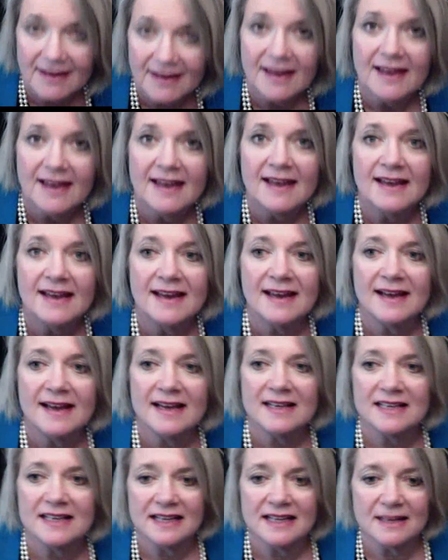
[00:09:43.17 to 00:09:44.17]

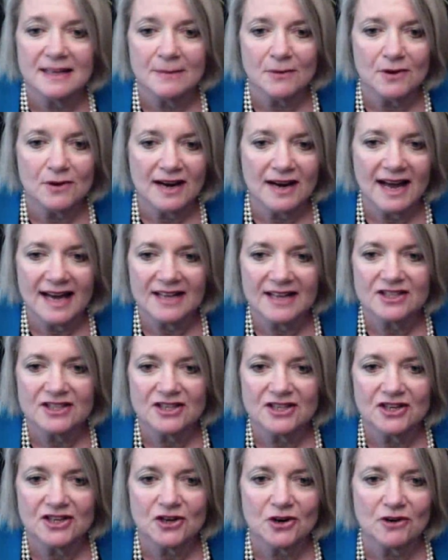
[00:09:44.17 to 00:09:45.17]
And the more added
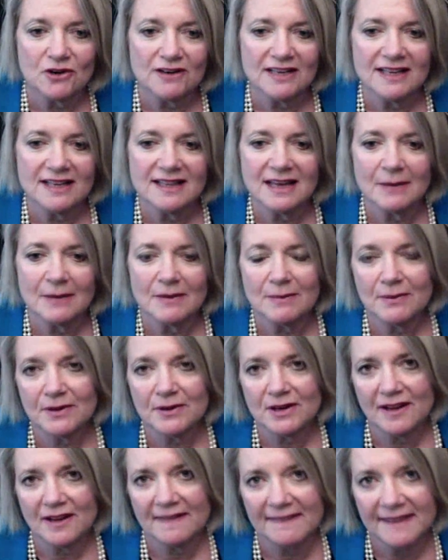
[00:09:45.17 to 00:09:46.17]
security that we put
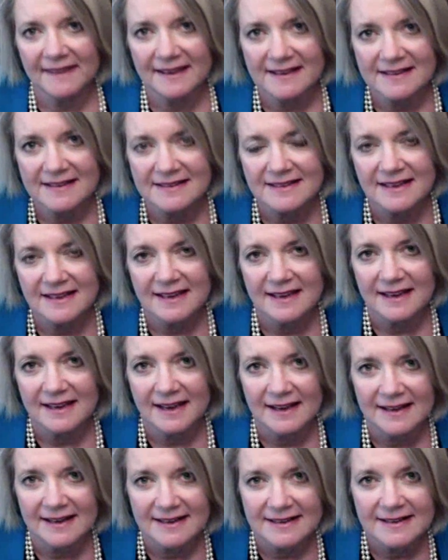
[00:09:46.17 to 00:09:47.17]
on things,
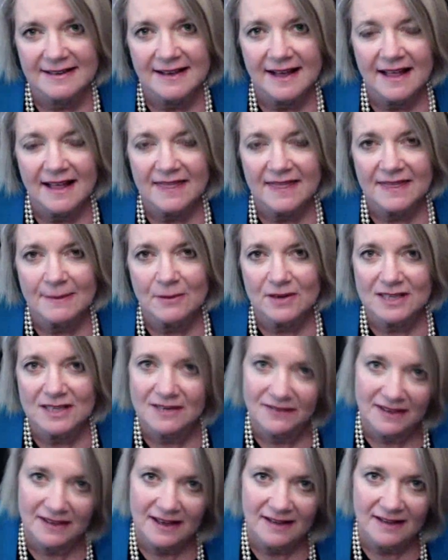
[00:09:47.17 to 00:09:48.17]
uh, the more
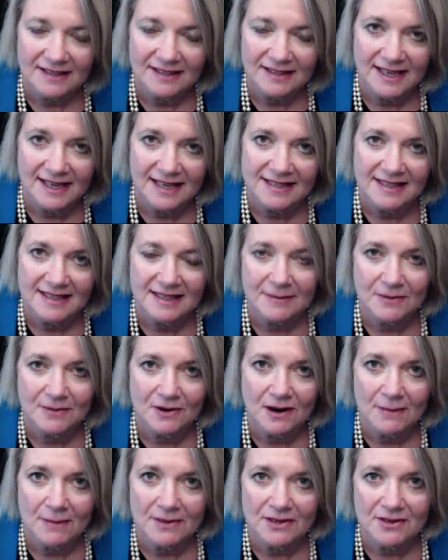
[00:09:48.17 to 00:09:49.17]
difficult it gets and the more
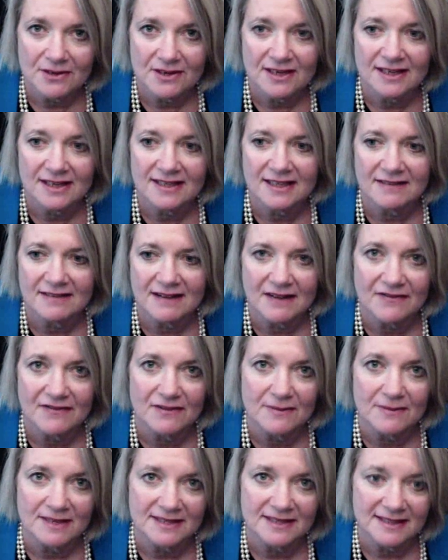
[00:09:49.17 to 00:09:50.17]
opportunities there are for
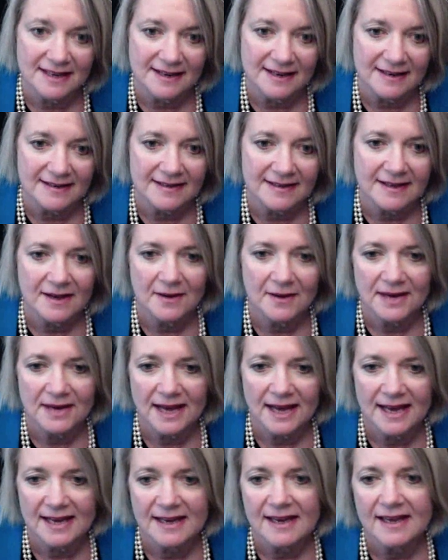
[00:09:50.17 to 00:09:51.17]
mistakes,
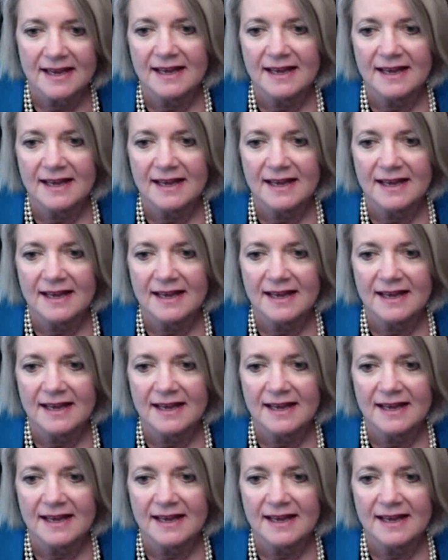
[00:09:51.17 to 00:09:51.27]
okay?